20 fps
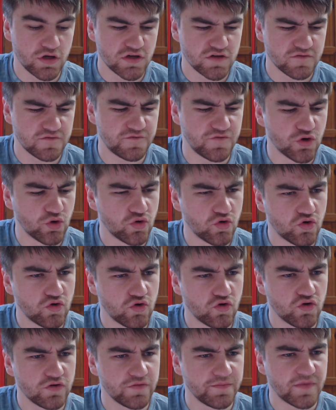
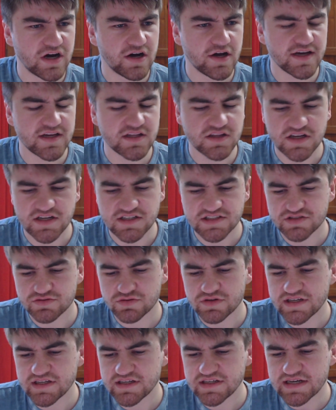for my last
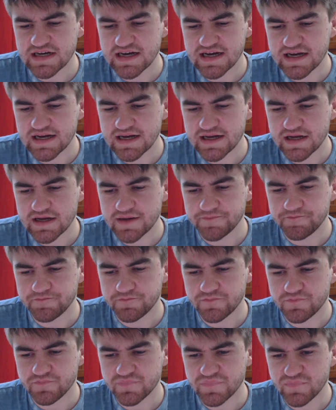three
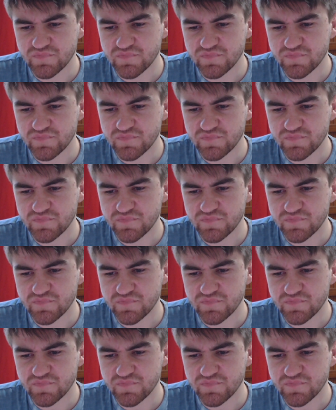um,